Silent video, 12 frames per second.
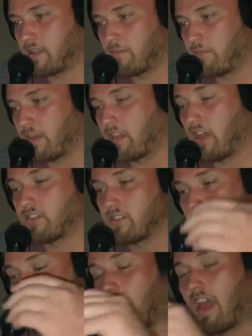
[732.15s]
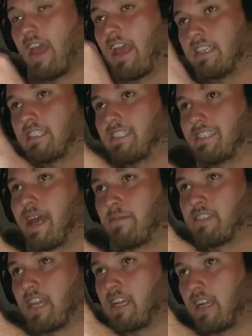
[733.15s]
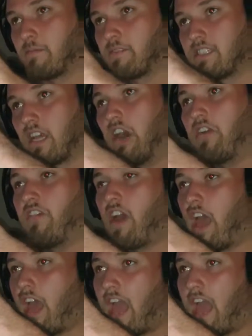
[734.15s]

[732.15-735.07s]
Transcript: He Snapchatted himself